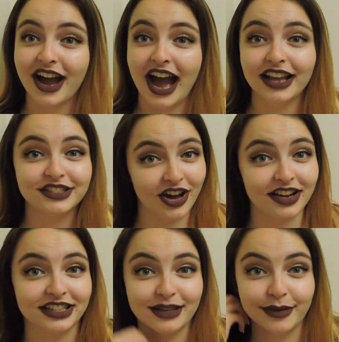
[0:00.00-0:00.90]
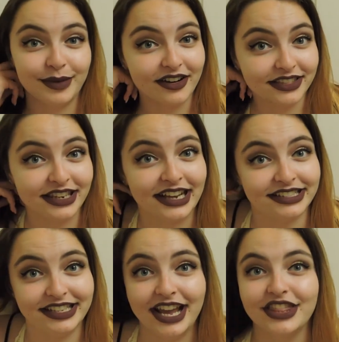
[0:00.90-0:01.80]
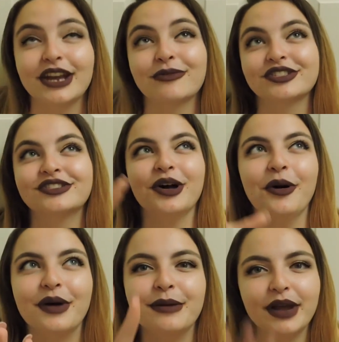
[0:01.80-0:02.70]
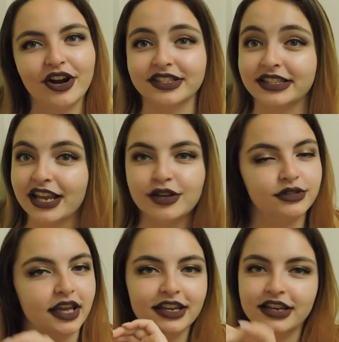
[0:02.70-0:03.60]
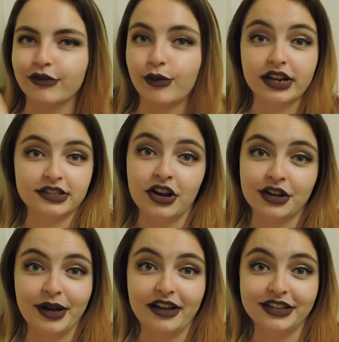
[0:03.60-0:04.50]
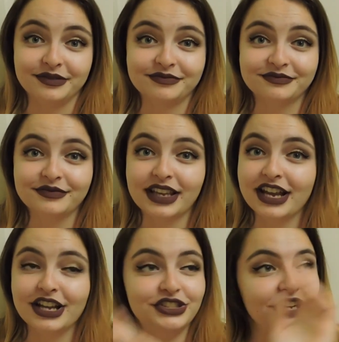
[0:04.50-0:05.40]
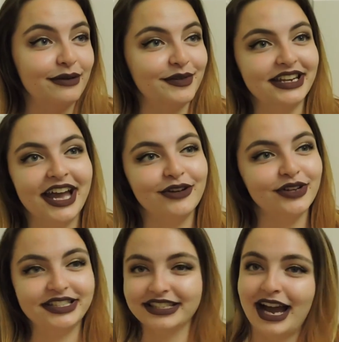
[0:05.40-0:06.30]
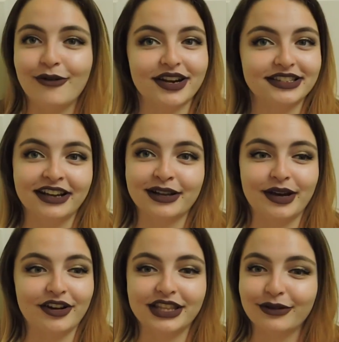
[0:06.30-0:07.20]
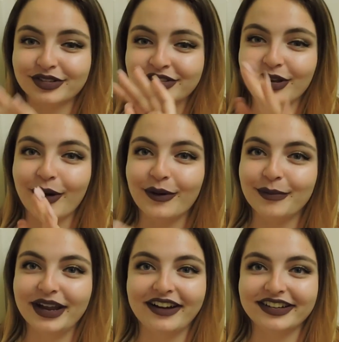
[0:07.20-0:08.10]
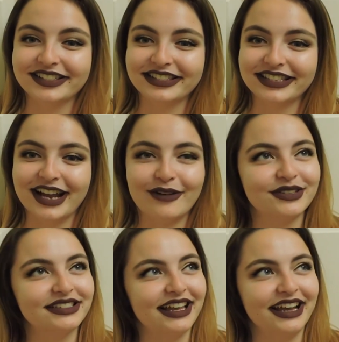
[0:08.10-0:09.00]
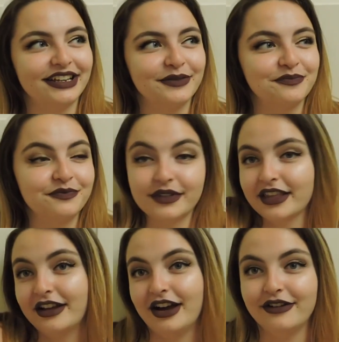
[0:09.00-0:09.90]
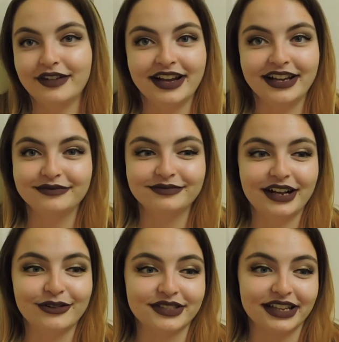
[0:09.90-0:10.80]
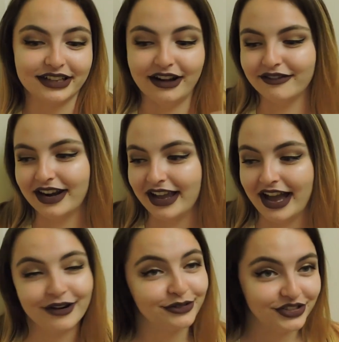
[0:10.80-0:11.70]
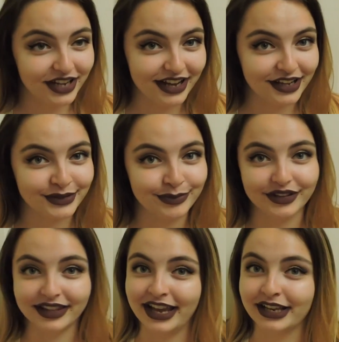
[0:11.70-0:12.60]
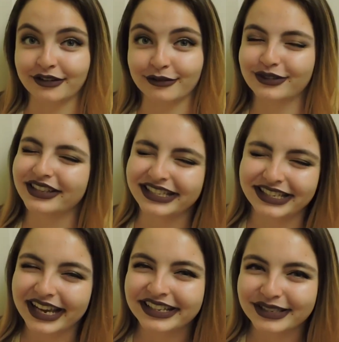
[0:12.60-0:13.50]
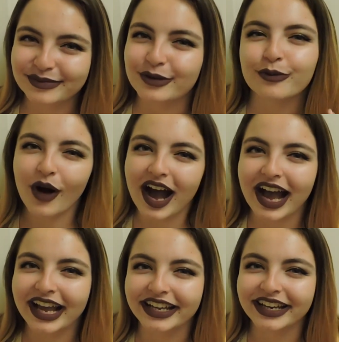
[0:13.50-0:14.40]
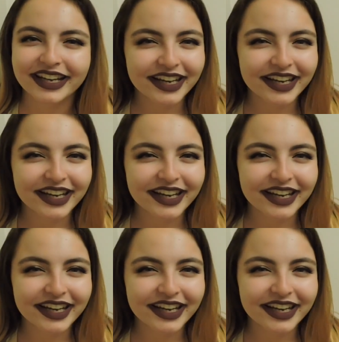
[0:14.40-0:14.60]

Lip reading: I talked to them about it the next day and they were so embarrassed. They didn't even want to talk about it. Jeremy and Henry did not want to talk about it. They were so embarrassed, and I was like, alright. I don't judge, but like, really, next to me, why?